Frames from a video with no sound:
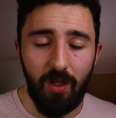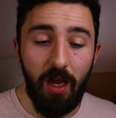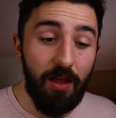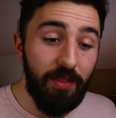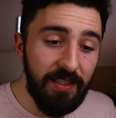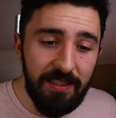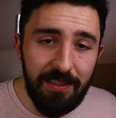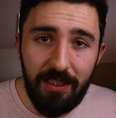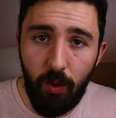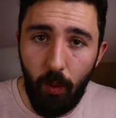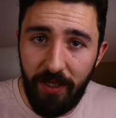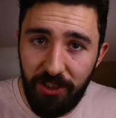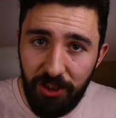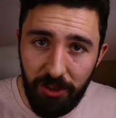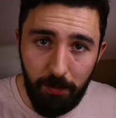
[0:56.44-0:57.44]
And this is a
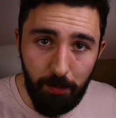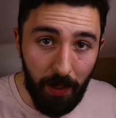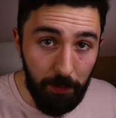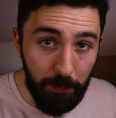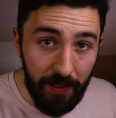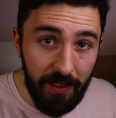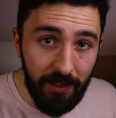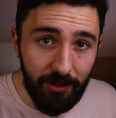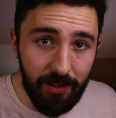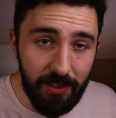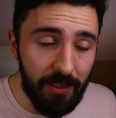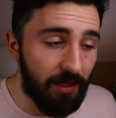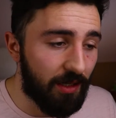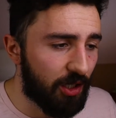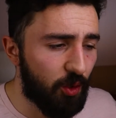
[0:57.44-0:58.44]
question by Peter
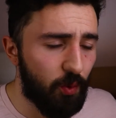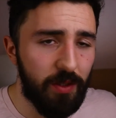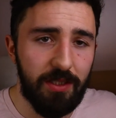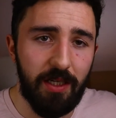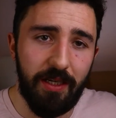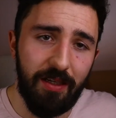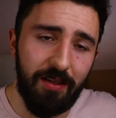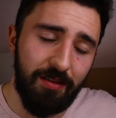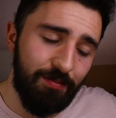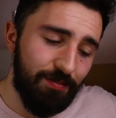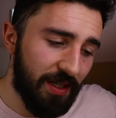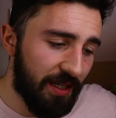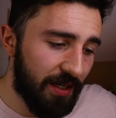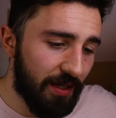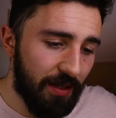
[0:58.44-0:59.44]
Thiel, who is like an
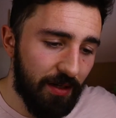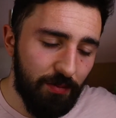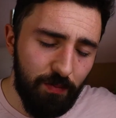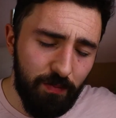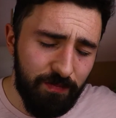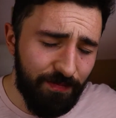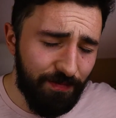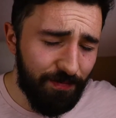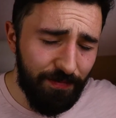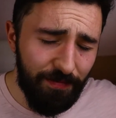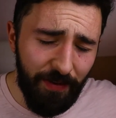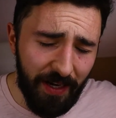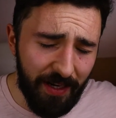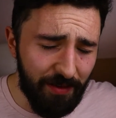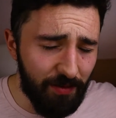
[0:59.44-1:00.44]

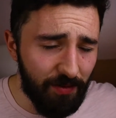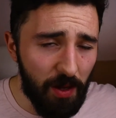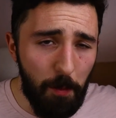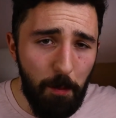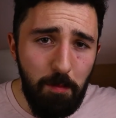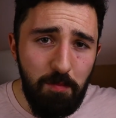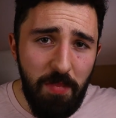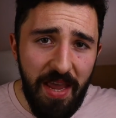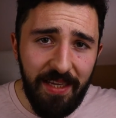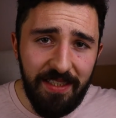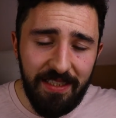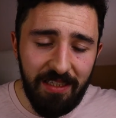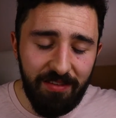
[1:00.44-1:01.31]
feckin' amazing